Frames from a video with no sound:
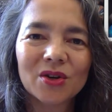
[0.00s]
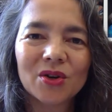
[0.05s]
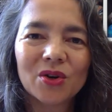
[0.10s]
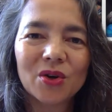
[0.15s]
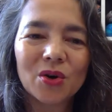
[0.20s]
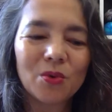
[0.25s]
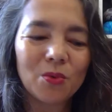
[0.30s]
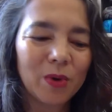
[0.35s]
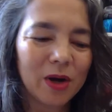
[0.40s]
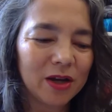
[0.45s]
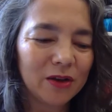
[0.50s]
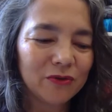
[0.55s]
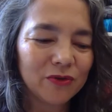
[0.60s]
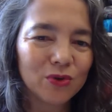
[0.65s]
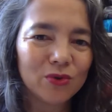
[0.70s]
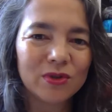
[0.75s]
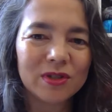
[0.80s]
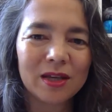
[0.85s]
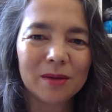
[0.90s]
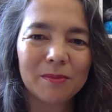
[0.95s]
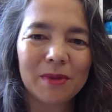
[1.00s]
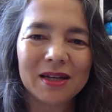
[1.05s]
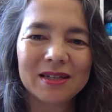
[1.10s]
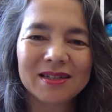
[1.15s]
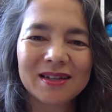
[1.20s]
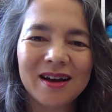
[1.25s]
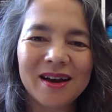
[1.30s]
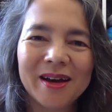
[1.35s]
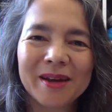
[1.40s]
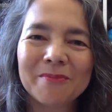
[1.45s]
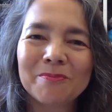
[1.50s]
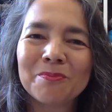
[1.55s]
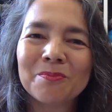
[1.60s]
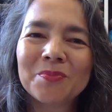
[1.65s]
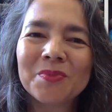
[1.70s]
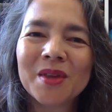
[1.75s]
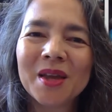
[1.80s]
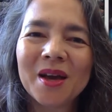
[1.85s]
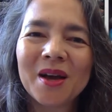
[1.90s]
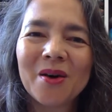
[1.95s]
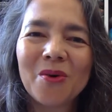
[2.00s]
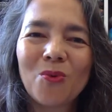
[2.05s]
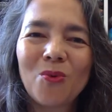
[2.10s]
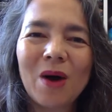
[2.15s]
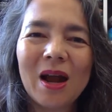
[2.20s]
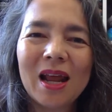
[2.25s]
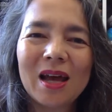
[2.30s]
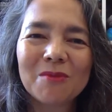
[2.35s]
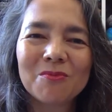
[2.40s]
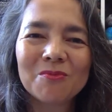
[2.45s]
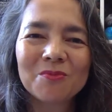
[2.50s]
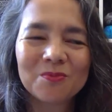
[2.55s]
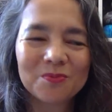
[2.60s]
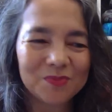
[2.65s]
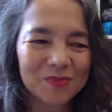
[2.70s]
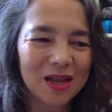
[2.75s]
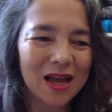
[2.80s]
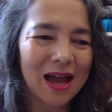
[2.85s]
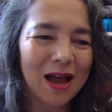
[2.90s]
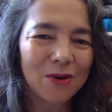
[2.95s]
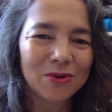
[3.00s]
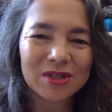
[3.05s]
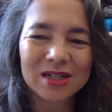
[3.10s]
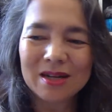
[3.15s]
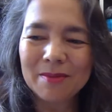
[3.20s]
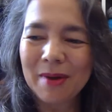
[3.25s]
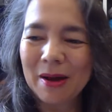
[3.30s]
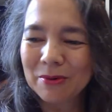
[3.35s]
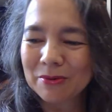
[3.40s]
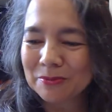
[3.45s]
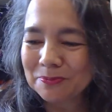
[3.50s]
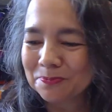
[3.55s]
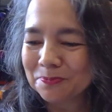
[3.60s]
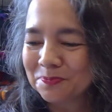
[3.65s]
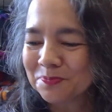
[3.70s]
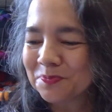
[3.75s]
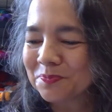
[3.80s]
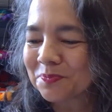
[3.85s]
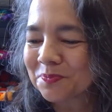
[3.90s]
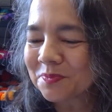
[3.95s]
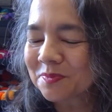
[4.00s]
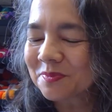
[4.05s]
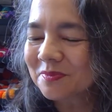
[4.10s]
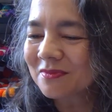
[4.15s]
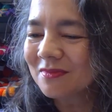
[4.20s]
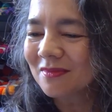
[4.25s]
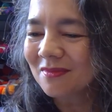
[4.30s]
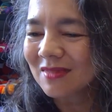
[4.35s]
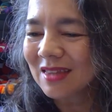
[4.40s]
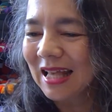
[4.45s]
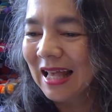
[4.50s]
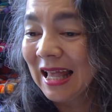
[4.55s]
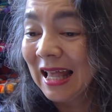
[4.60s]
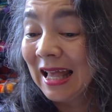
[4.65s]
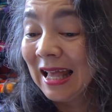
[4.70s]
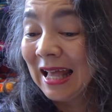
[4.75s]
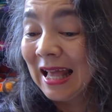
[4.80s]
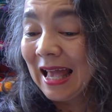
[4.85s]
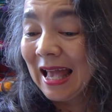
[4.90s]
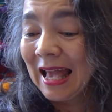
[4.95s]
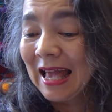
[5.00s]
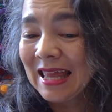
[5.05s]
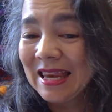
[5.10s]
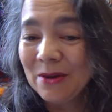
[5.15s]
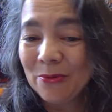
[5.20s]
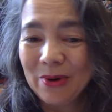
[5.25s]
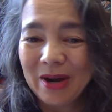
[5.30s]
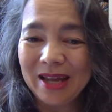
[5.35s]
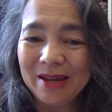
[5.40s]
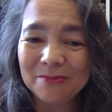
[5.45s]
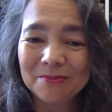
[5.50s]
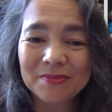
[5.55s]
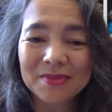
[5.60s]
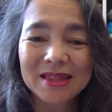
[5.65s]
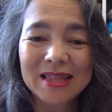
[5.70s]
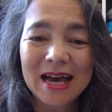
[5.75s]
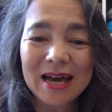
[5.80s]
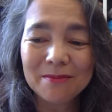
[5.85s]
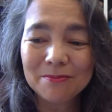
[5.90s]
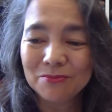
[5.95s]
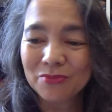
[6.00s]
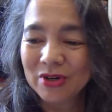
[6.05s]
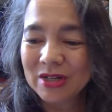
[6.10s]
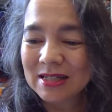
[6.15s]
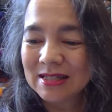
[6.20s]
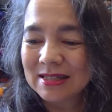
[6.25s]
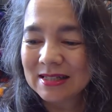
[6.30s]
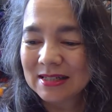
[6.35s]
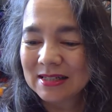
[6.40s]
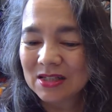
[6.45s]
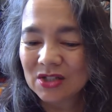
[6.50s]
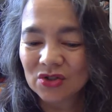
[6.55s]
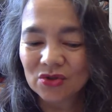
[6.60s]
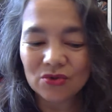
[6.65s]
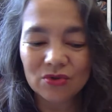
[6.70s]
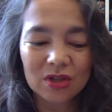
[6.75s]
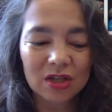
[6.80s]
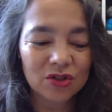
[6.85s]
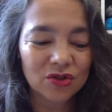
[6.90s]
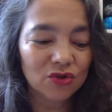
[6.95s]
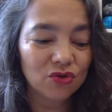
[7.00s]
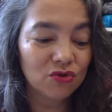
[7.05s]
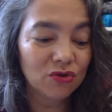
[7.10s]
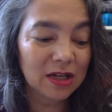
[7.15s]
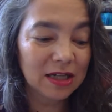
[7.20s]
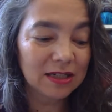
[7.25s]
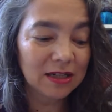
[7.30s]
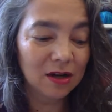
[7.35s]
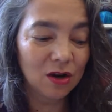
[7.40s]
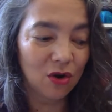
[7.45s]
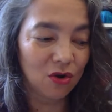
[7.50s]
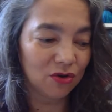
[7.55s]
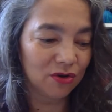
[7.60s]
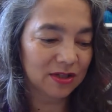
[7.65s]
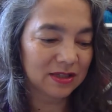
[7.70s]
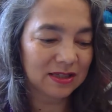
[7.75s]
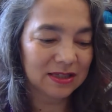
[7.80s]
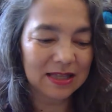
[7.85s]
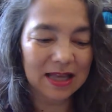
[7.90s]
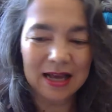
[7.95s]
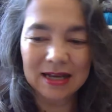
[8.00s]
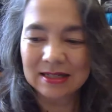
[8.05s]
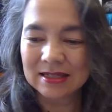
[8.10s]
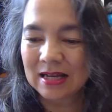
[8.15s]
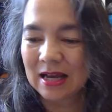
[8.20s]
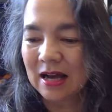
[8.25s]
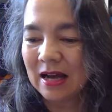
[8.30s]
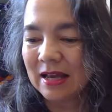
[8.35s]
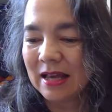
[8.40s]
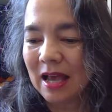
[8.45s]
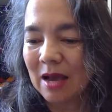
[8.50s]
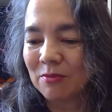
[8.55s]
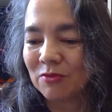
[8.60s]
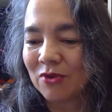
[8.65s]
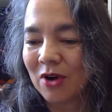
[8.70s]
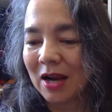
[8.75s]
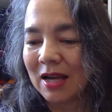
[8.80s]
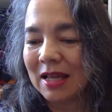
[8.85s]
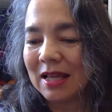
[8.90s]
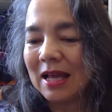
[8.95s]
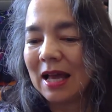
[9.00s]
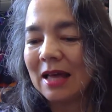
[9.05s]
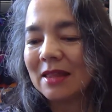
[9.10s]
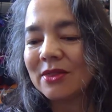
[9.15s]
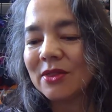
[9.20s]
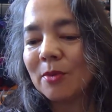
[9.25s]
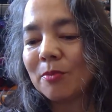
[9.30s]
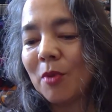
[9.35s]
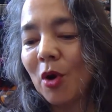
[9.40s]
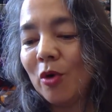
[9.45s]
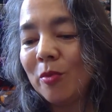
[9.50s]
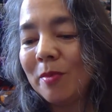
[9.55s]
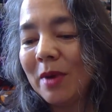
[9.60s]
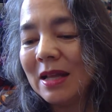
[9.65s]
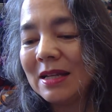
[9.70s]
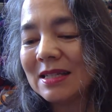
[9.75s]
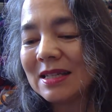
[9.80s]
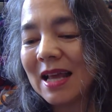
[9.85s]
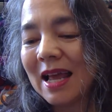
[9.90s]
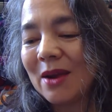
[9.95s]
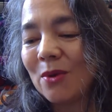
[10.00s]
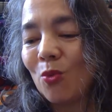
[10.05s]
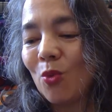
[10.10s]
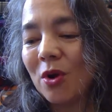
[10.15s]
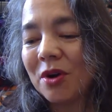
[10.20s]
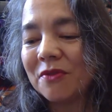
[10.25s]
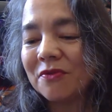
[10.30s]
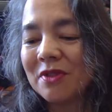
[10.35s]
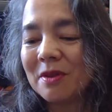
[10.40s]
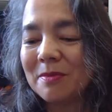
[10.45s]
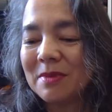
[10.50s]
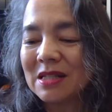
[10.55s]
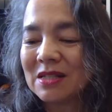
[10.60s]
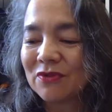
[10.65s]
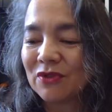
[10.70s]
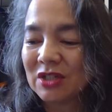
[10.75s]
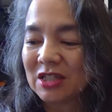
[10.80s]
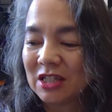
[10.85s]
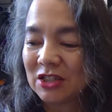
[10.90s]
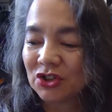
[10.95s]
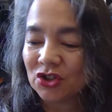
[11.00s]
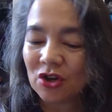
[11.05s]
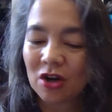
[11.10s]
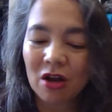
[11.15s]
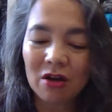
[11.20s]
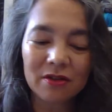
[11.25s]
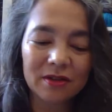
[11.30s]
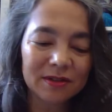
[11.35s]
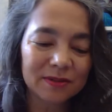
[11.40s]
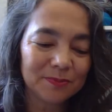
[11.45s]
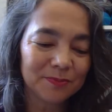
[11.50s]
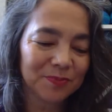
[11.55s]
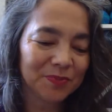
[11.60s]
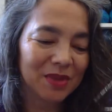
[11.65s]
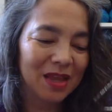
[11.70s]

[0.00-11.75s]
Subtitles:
good way of using my time while I'm out and about. Anyway, that brings us to the two knit-alongs that I am running at the moment, and one of them is for dishcloths.